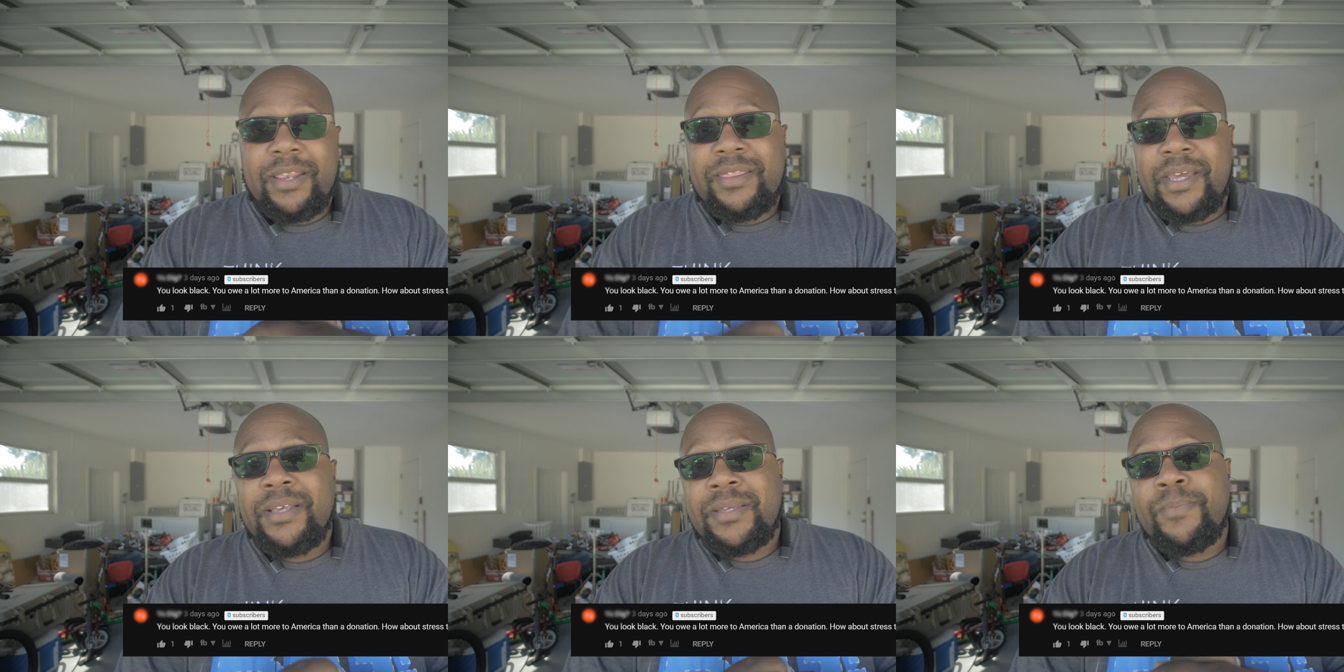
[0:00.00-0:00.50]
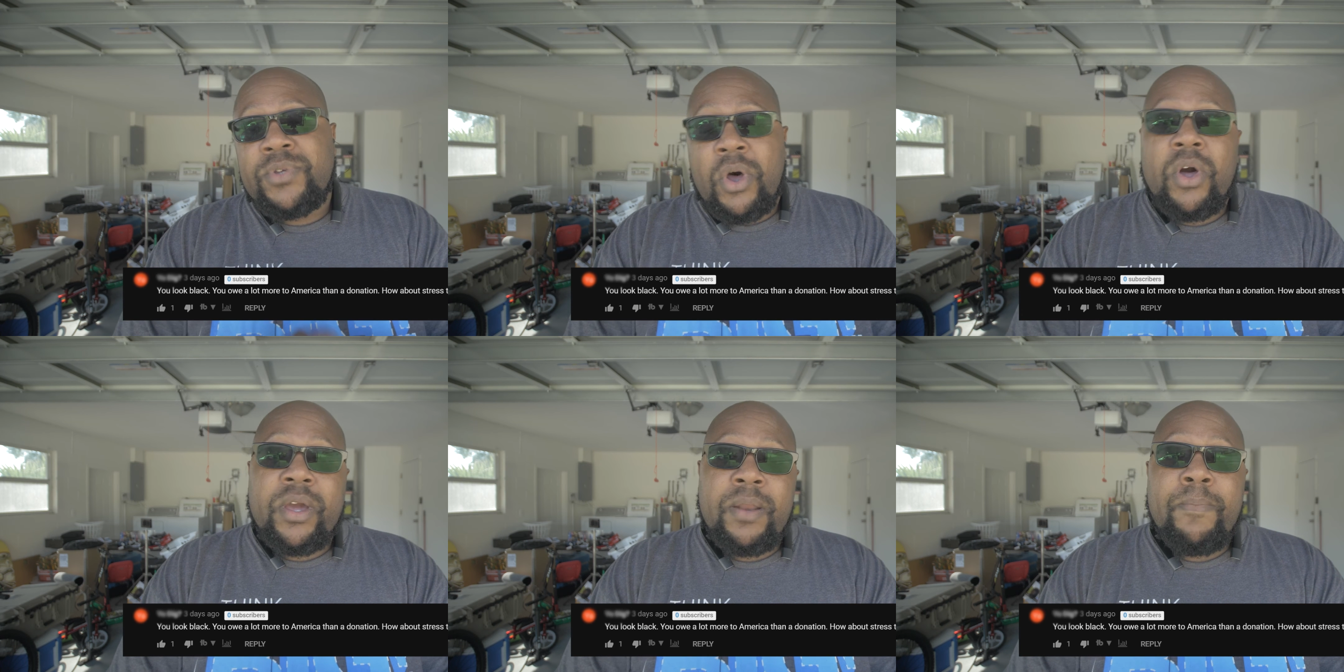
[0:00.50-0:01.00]
the things I'm
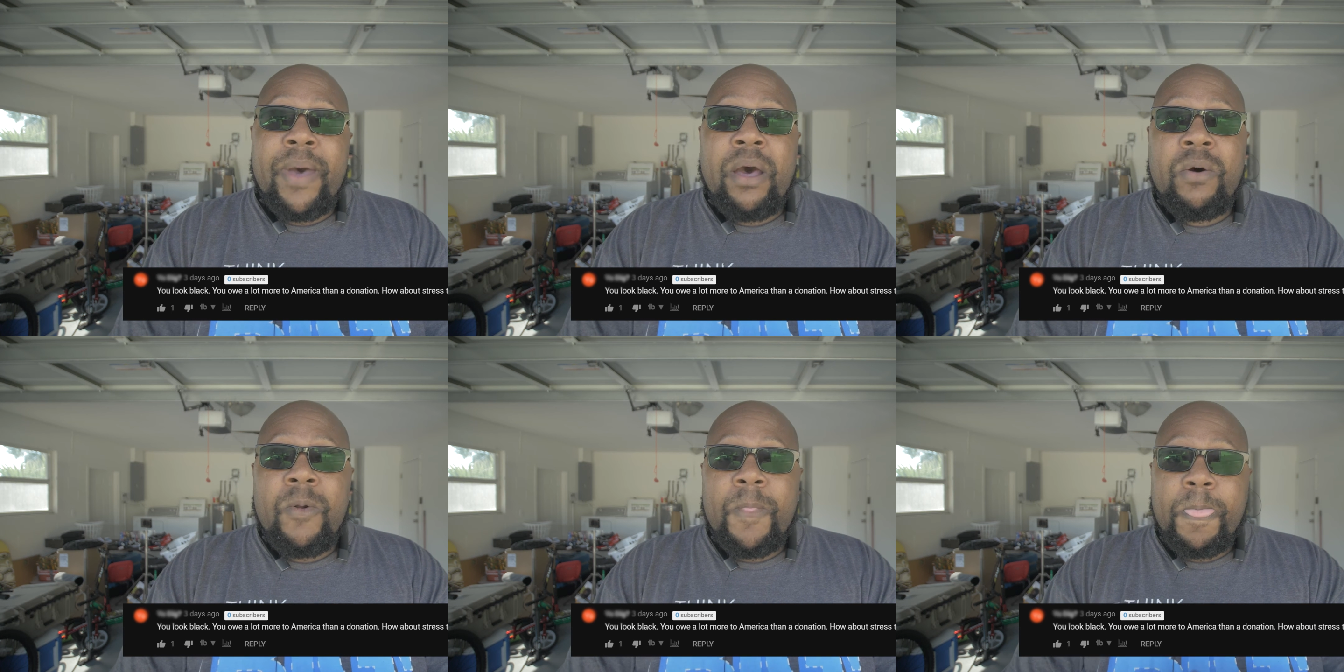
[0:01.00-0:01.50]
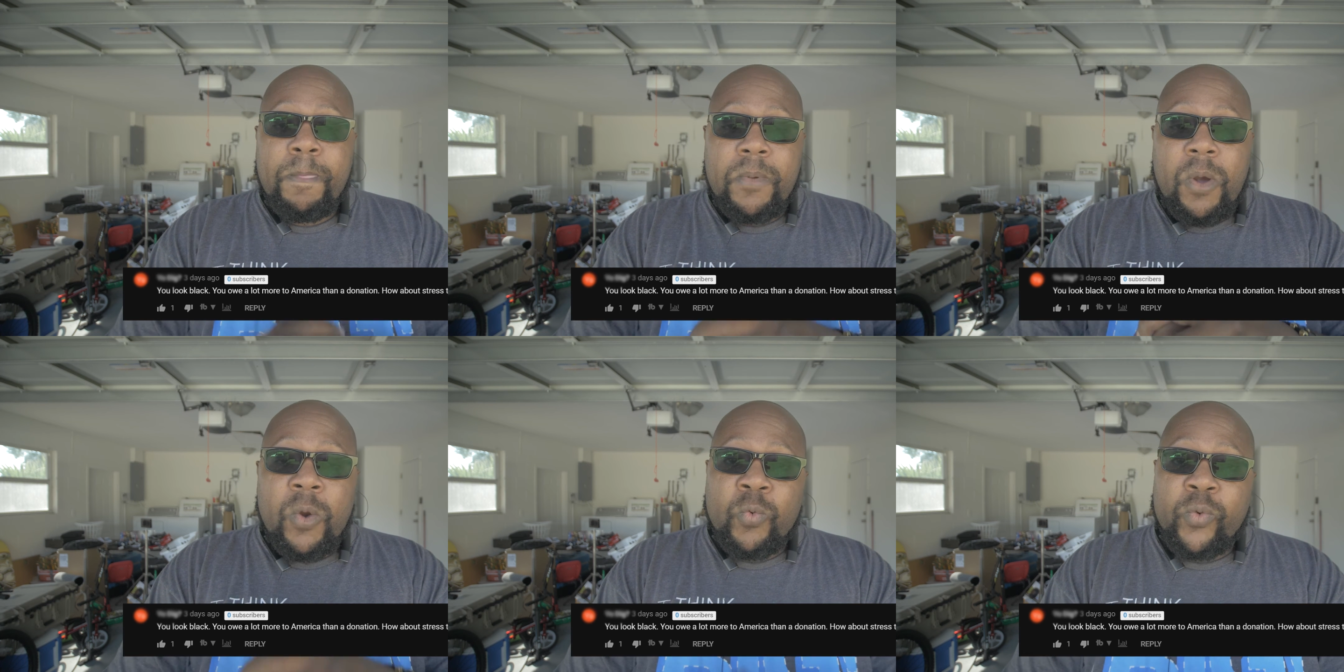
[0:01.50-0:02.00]
talking about
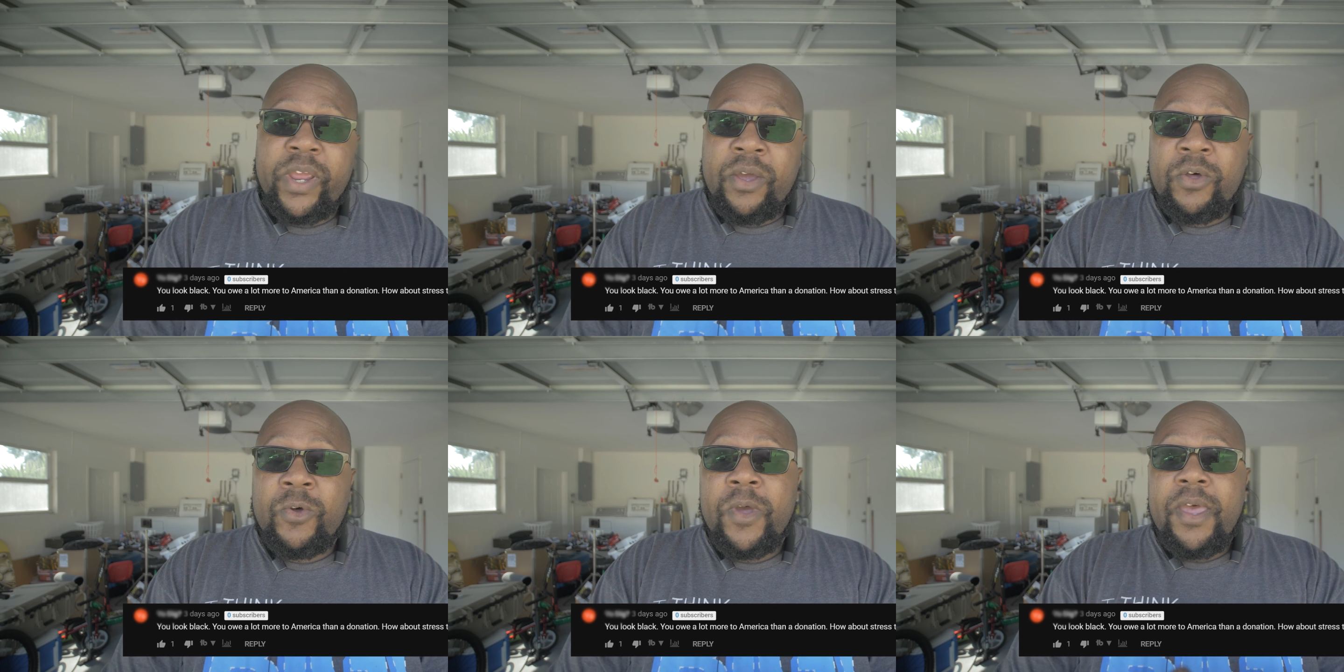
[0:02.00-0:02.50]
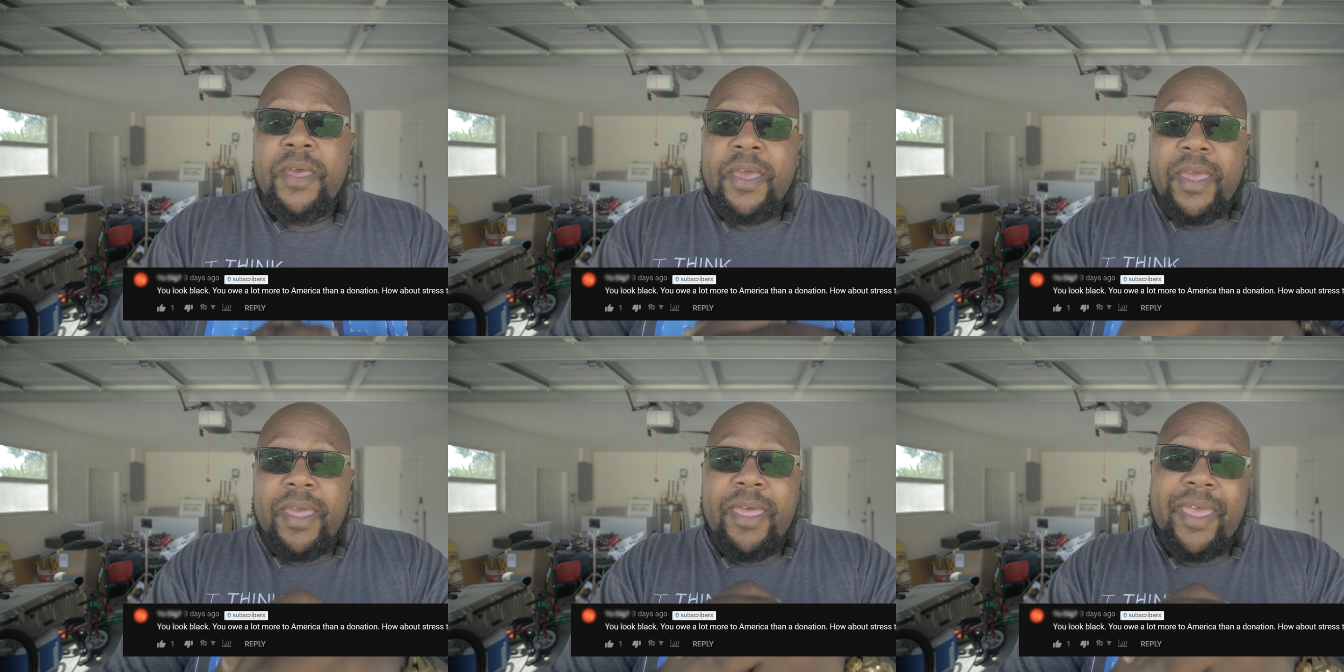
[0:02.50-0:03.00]
are real
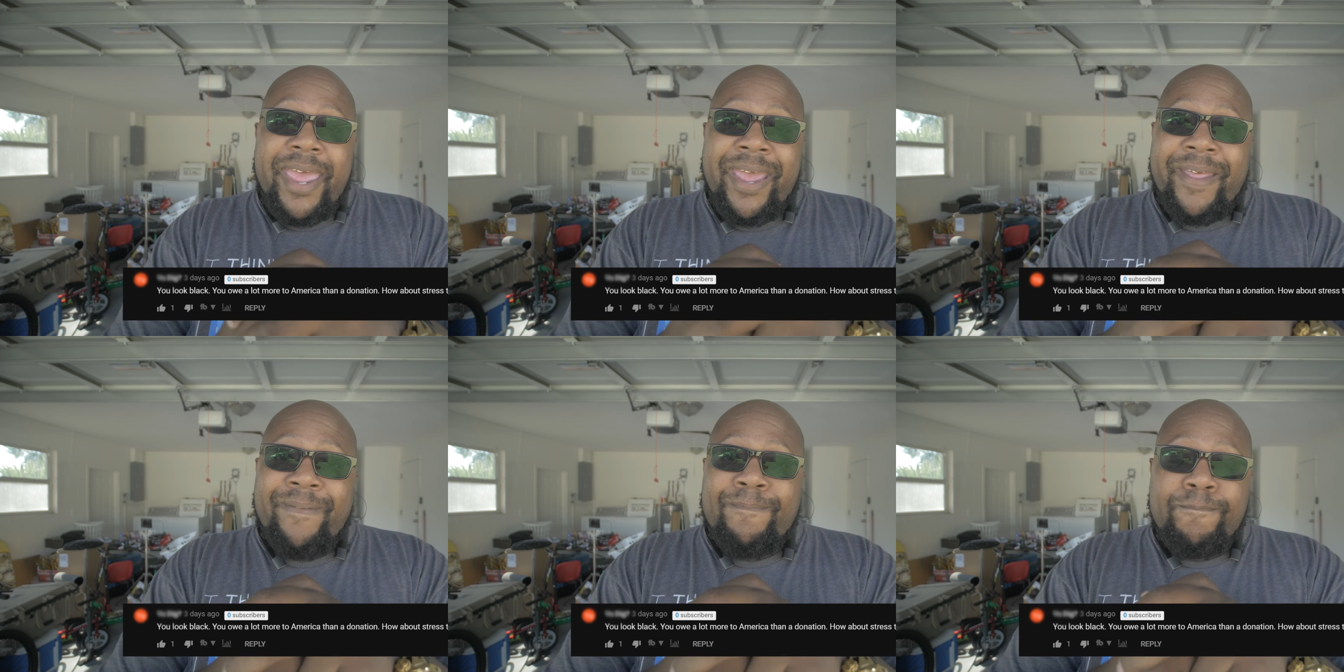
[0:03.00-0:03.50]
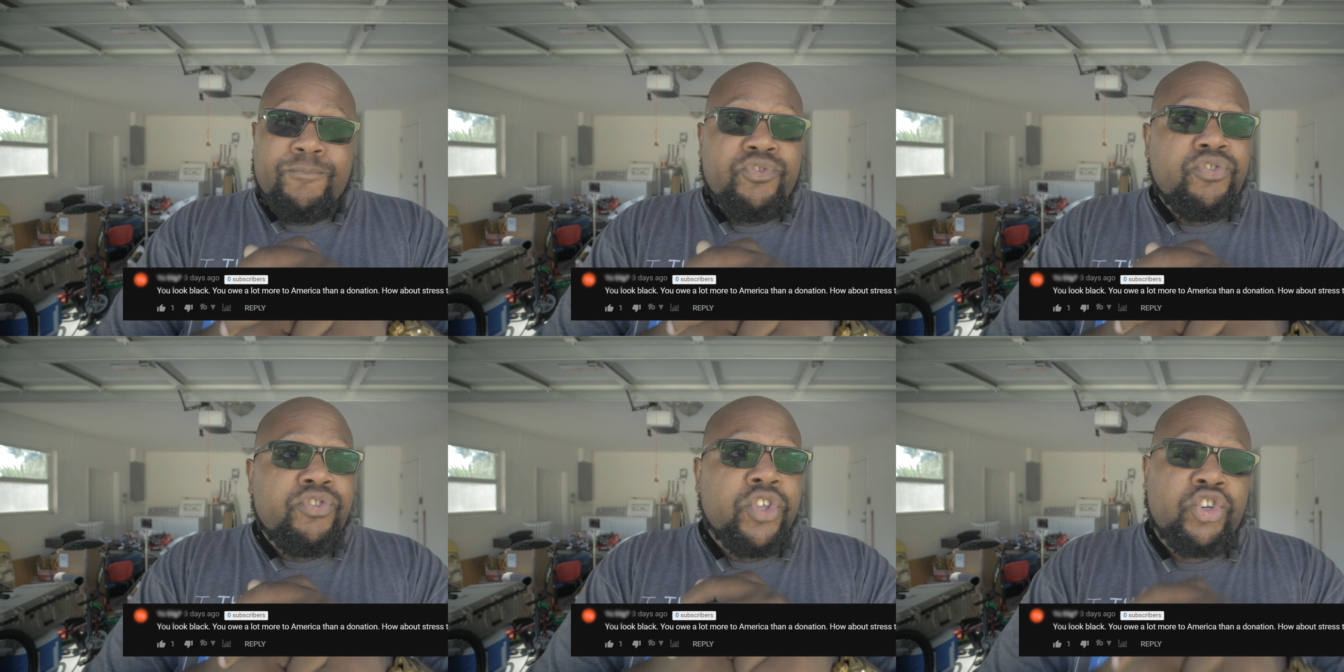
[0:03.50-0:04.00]
and
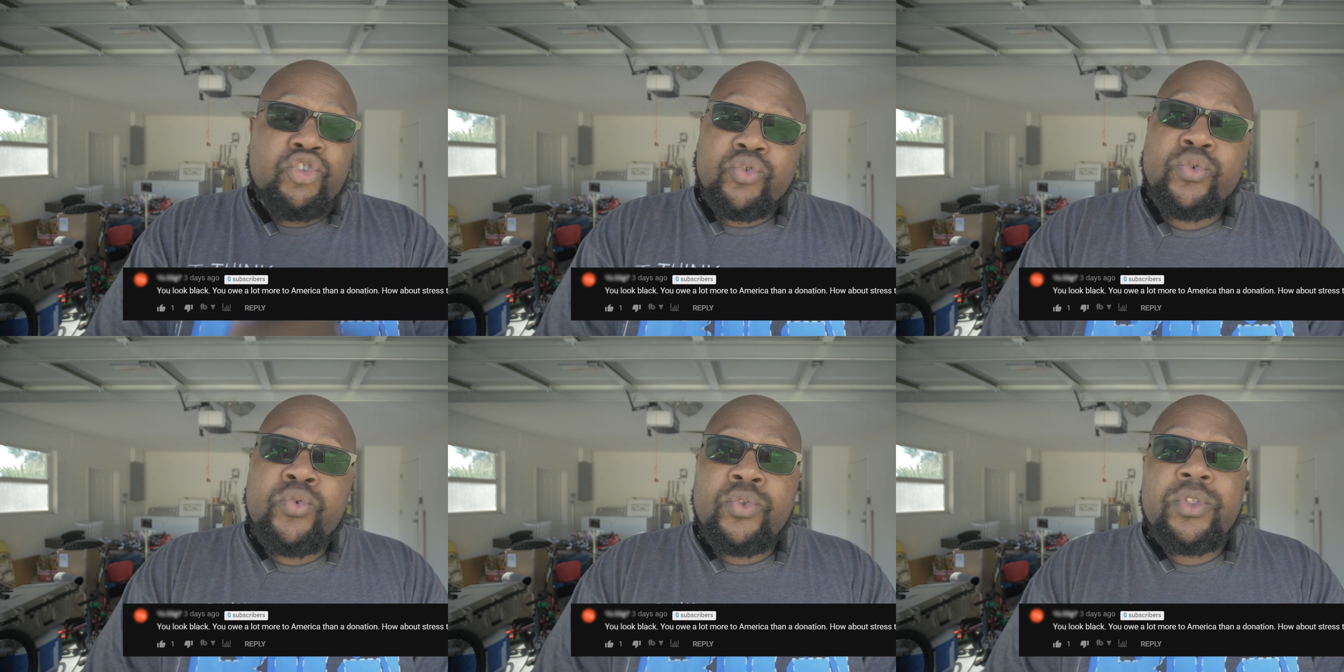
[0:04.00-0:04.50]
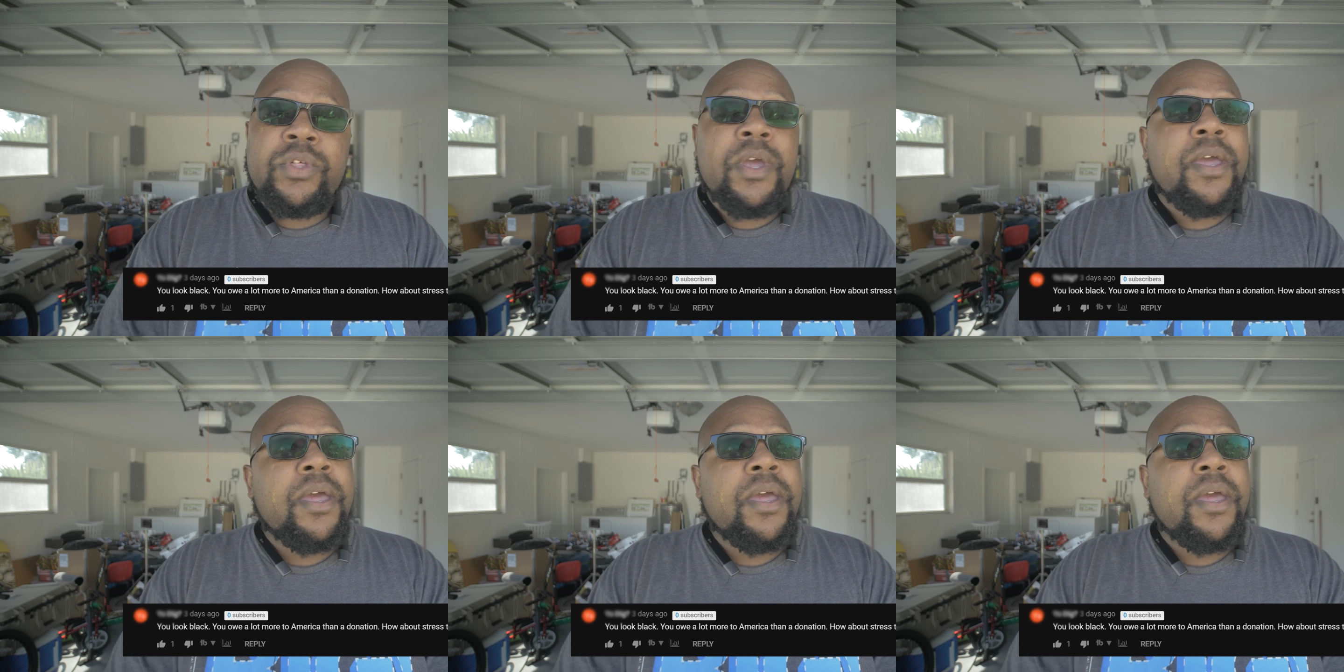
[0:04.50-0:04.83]
the truth